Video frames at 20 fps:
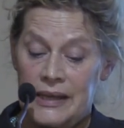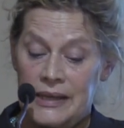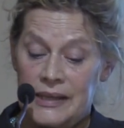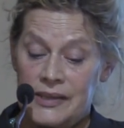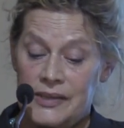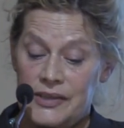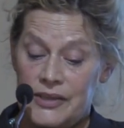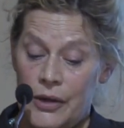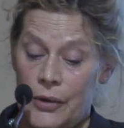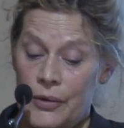
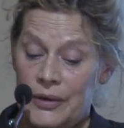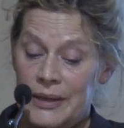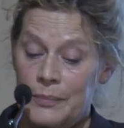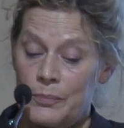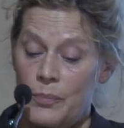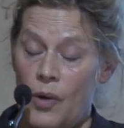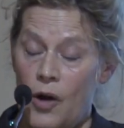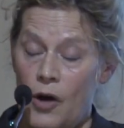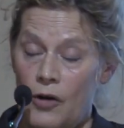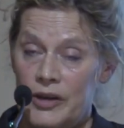is Toni
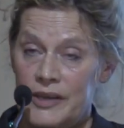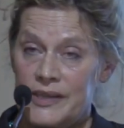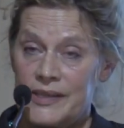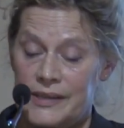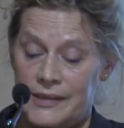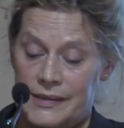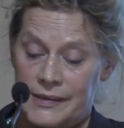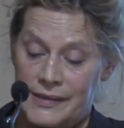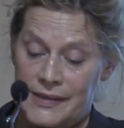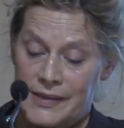
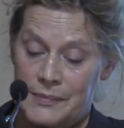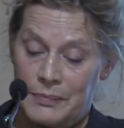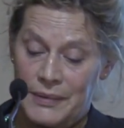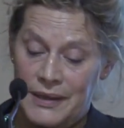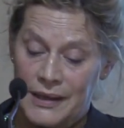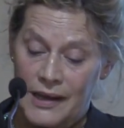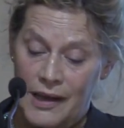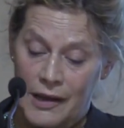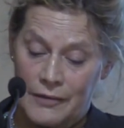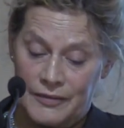Morrison's
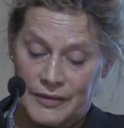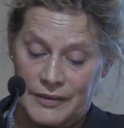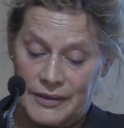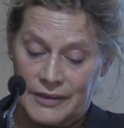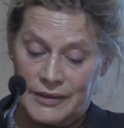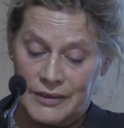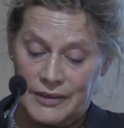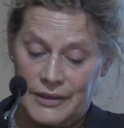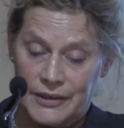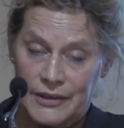
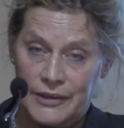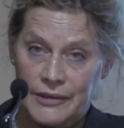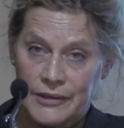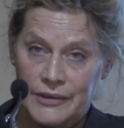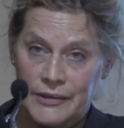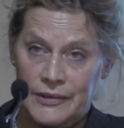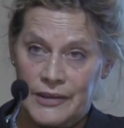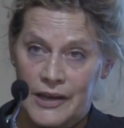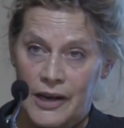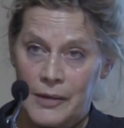Beloved,
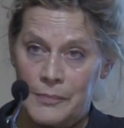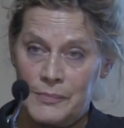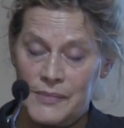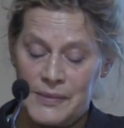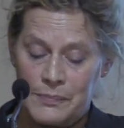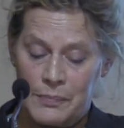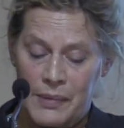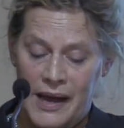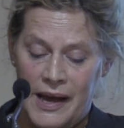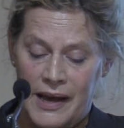who
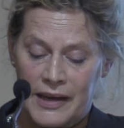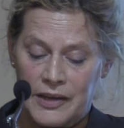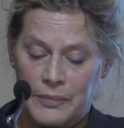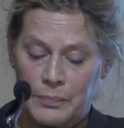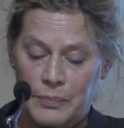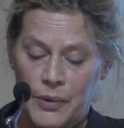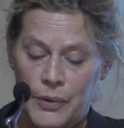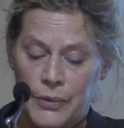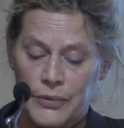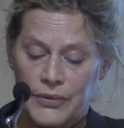comes
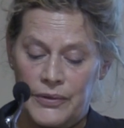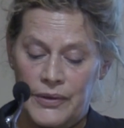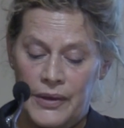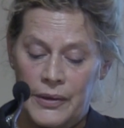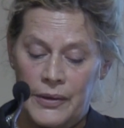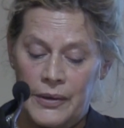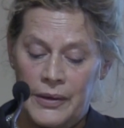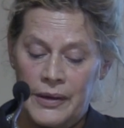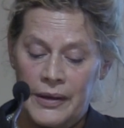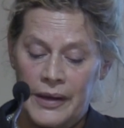back both
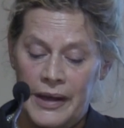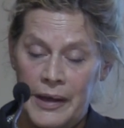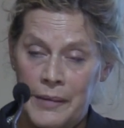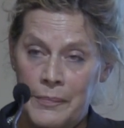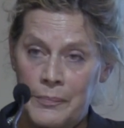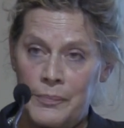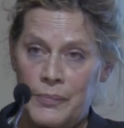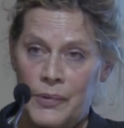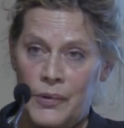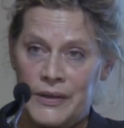
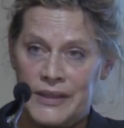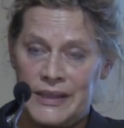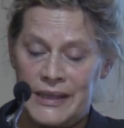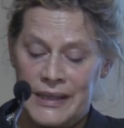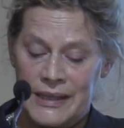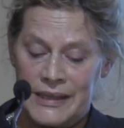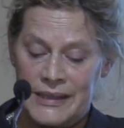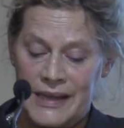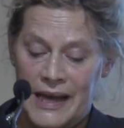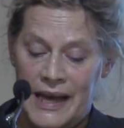
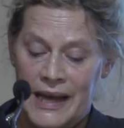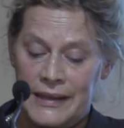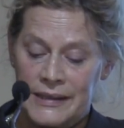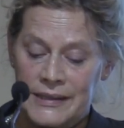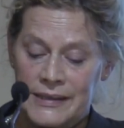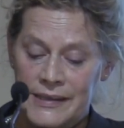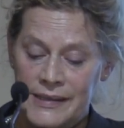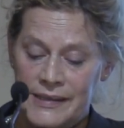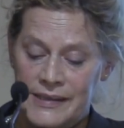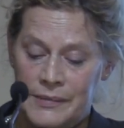embodied
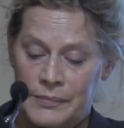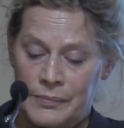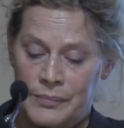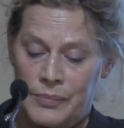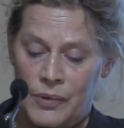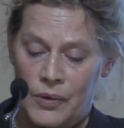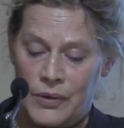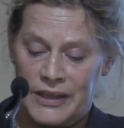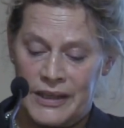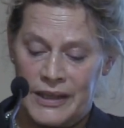and
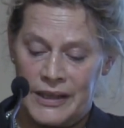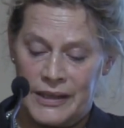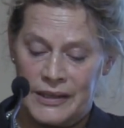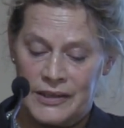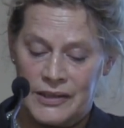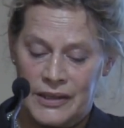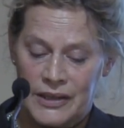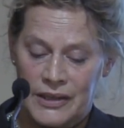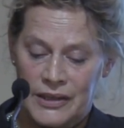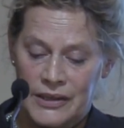
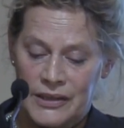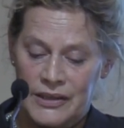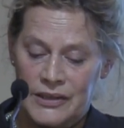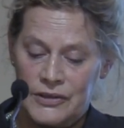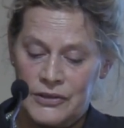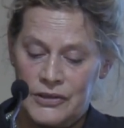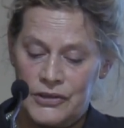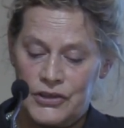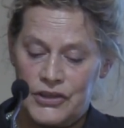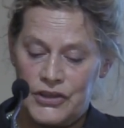disembodied
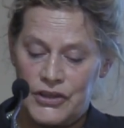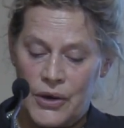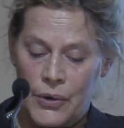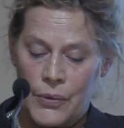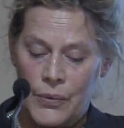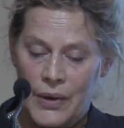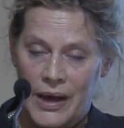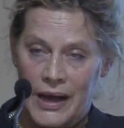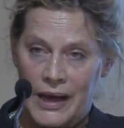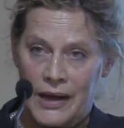to
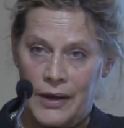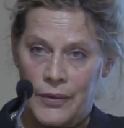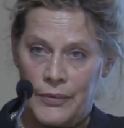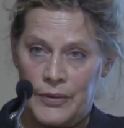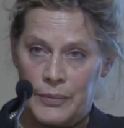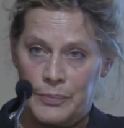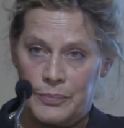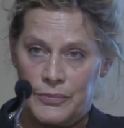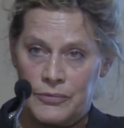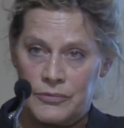show how
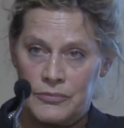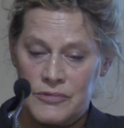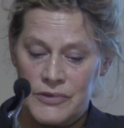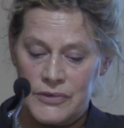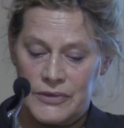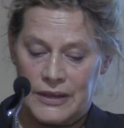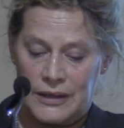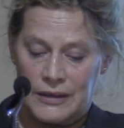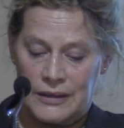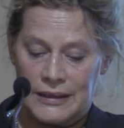the
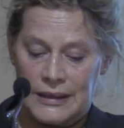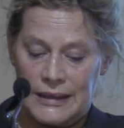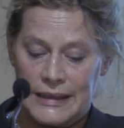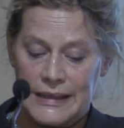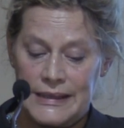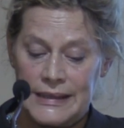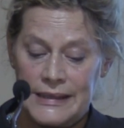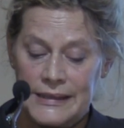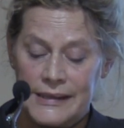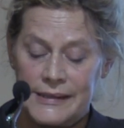brutal,
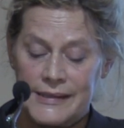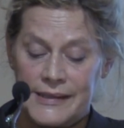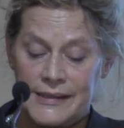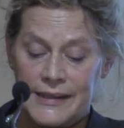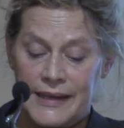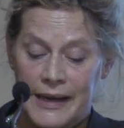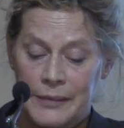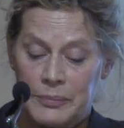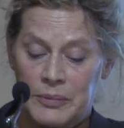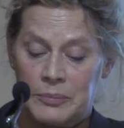
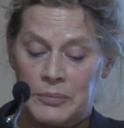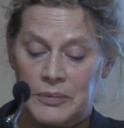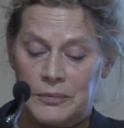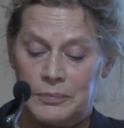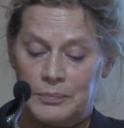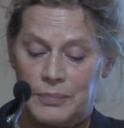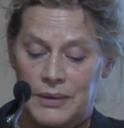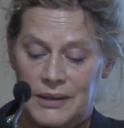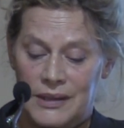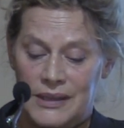inescapable
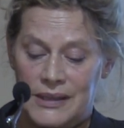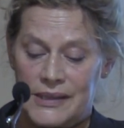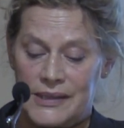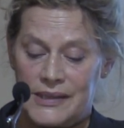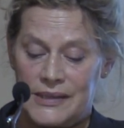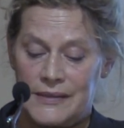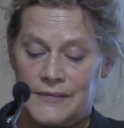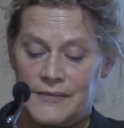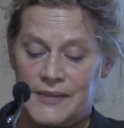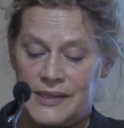
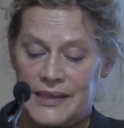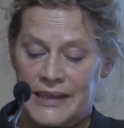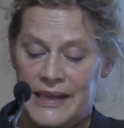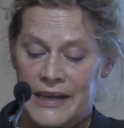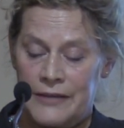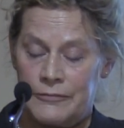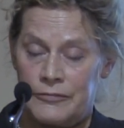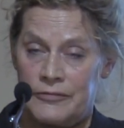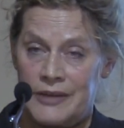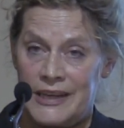past of
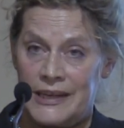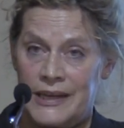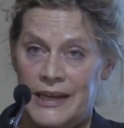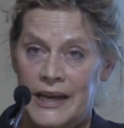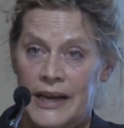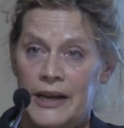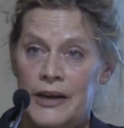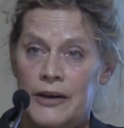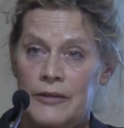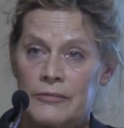slavery
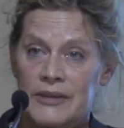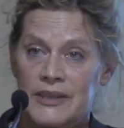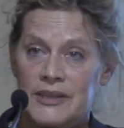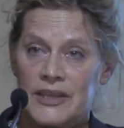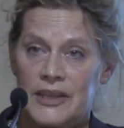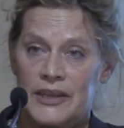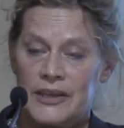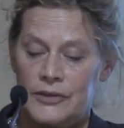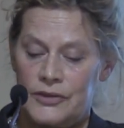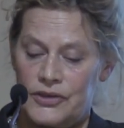
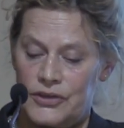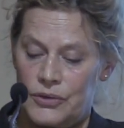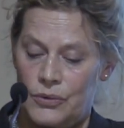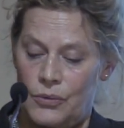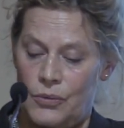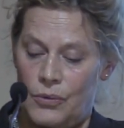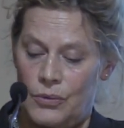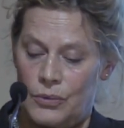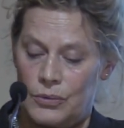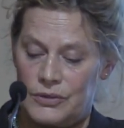returns to
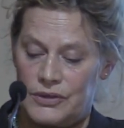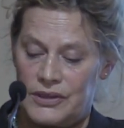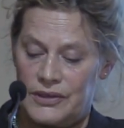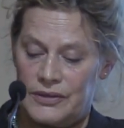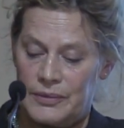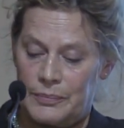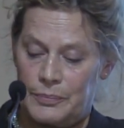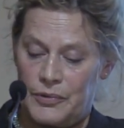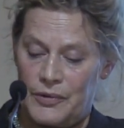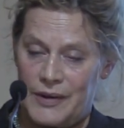haunt
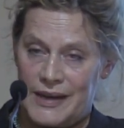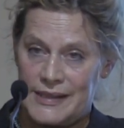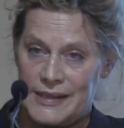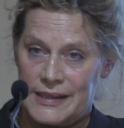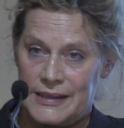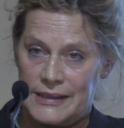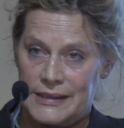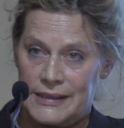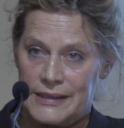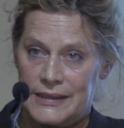the
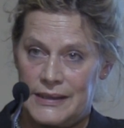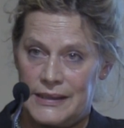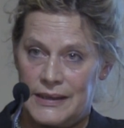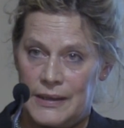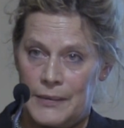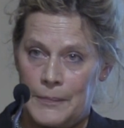present.